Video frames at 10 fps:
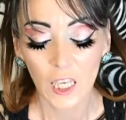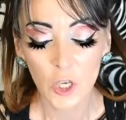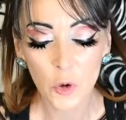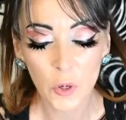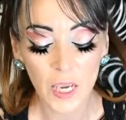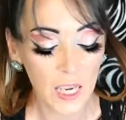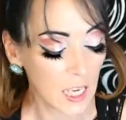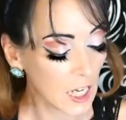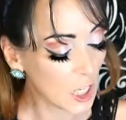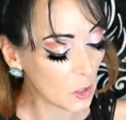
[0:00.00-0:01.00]
You
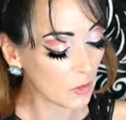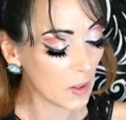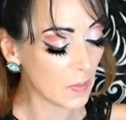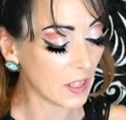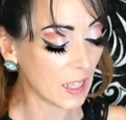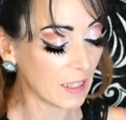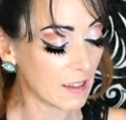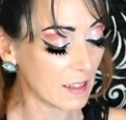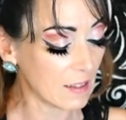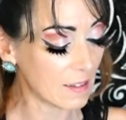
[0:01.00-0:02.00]
can use something like
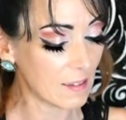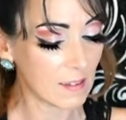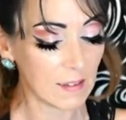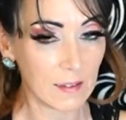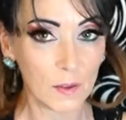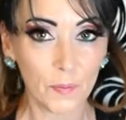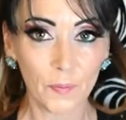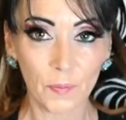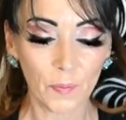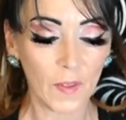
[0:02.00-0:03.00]
this.
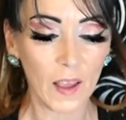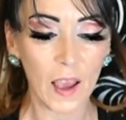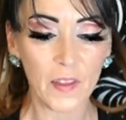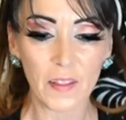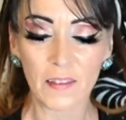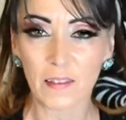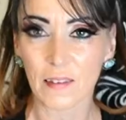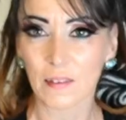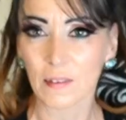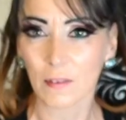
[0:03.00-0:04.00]
I think this
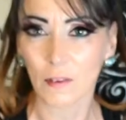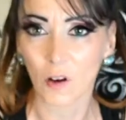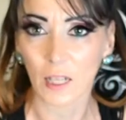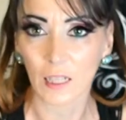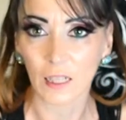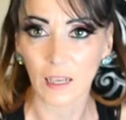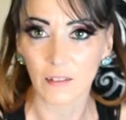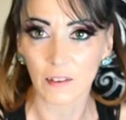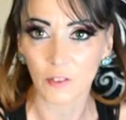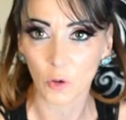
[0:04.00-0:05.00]
is called like a
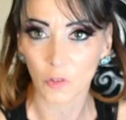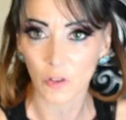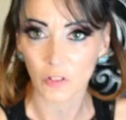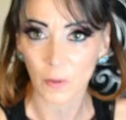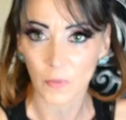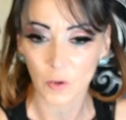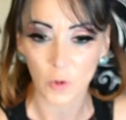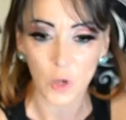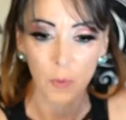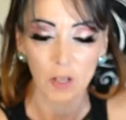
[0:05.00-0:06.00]
Lazy Susan or something, where
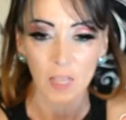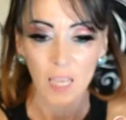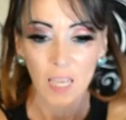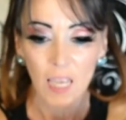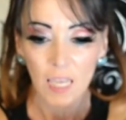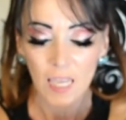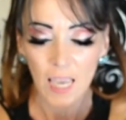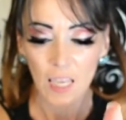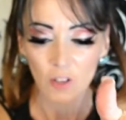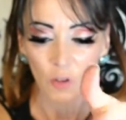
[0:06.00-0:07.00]
you put
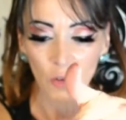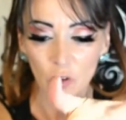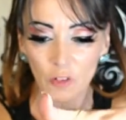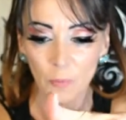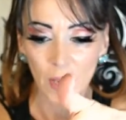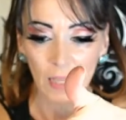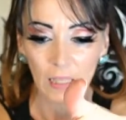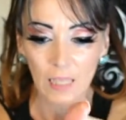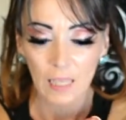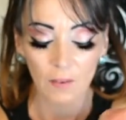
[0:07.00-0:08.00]
candles, your bay
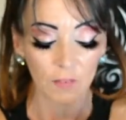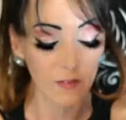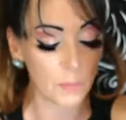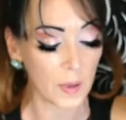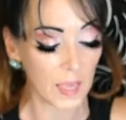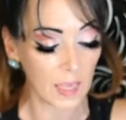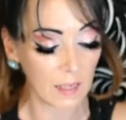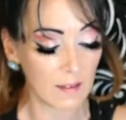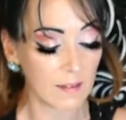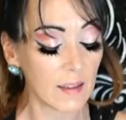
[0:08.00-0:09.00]
leaves,
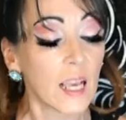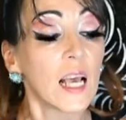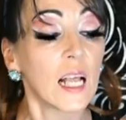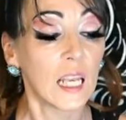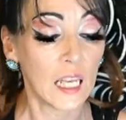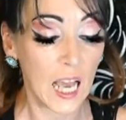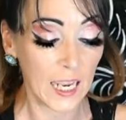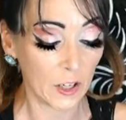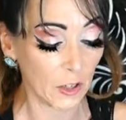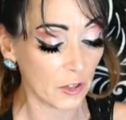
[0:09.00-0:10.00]
pens,
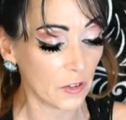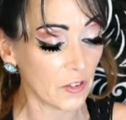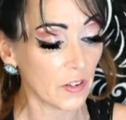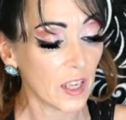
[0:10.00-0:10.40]
lighters.